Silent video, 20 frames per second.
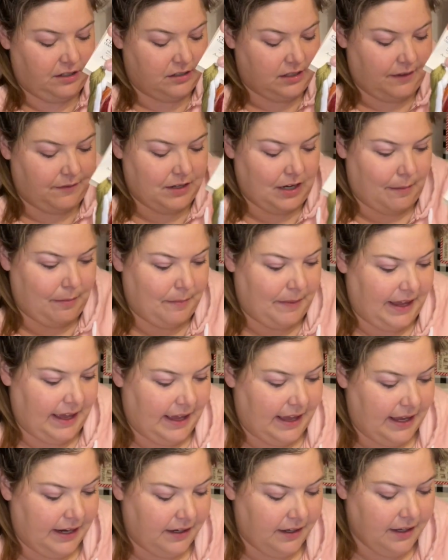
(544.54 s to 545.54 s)
off the top of my
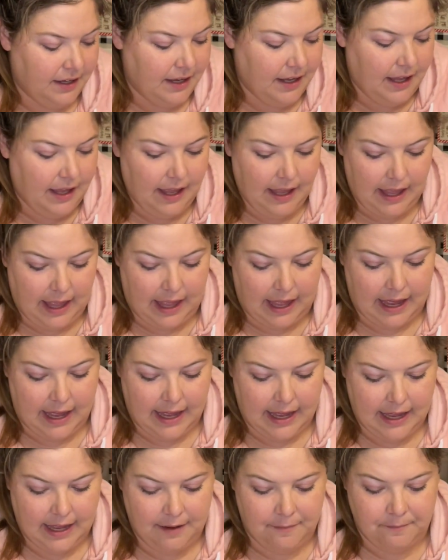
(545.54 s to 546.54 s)
head.
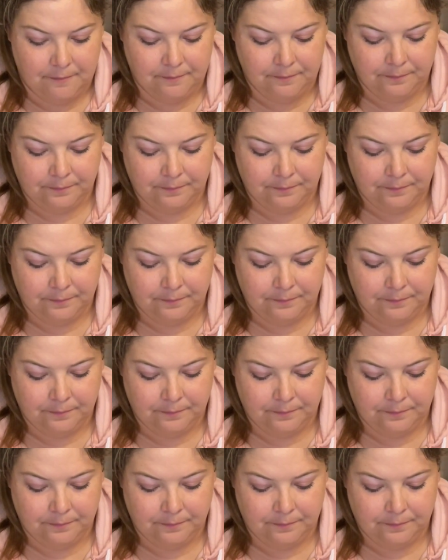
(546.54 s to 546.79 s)
Um,